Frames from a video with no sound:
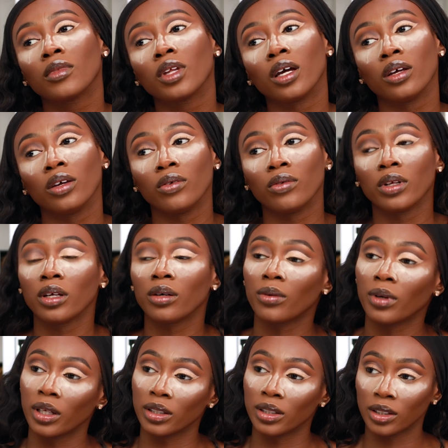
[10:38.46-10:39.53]
And you really
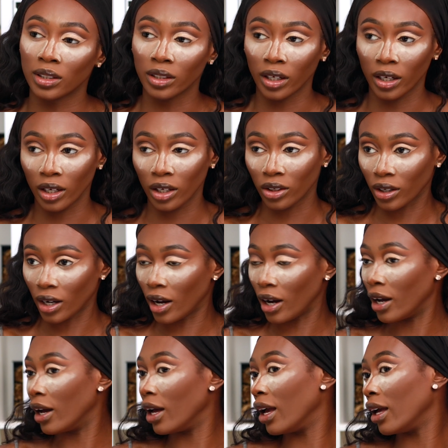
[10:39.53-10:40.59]
wanna study your
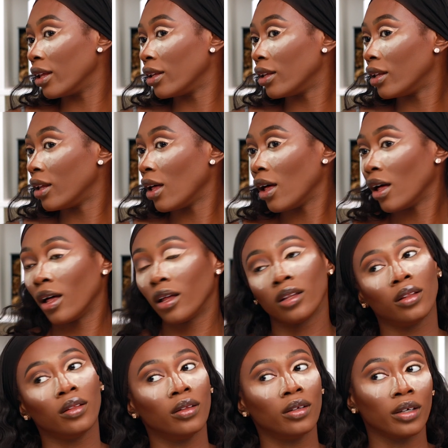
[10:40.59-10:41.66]
eye.
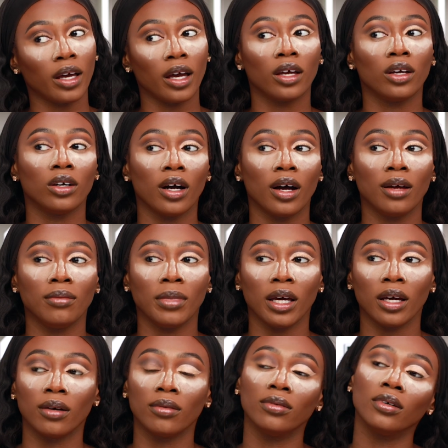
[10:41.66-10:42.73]
Look at your eye
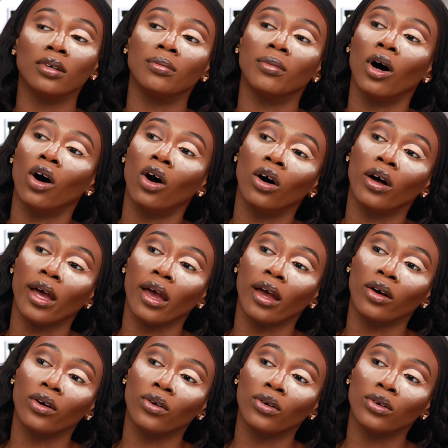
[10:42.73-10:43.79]
makeup from all
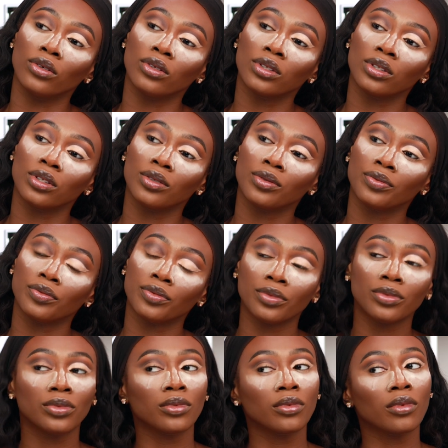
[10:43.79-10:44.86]
angles.
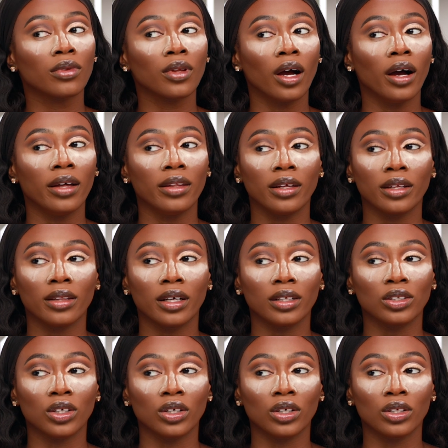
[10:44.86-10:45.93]
I think
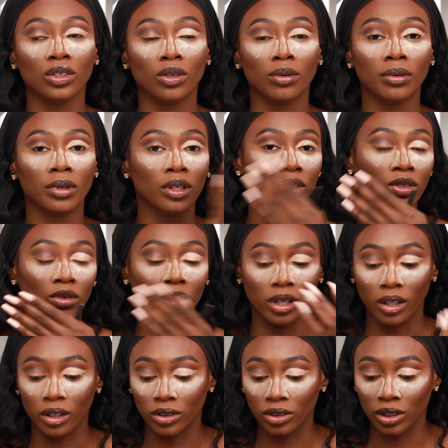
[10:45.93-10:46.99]
that's good. So I'm gonna do the
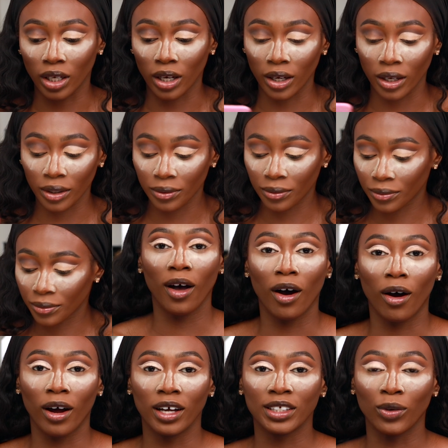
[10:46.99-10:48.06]
other side.
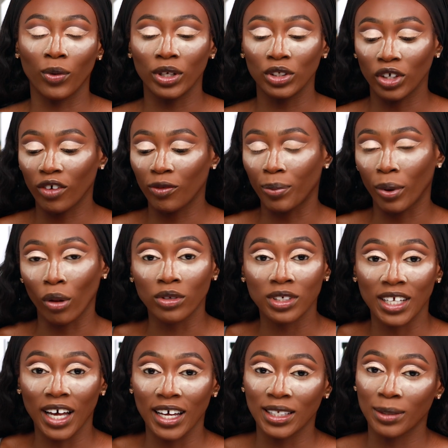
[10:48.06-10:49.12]
All right, so once you have both
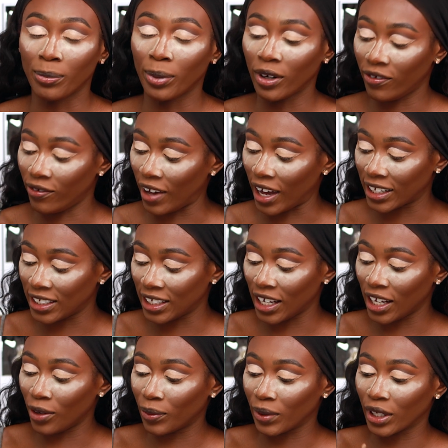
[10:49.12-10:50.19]
sides
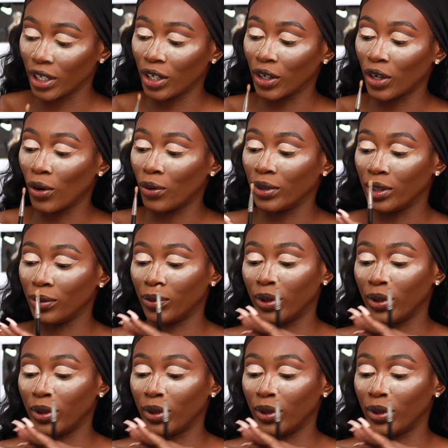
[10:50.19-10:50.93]
perfected, we're gonna go in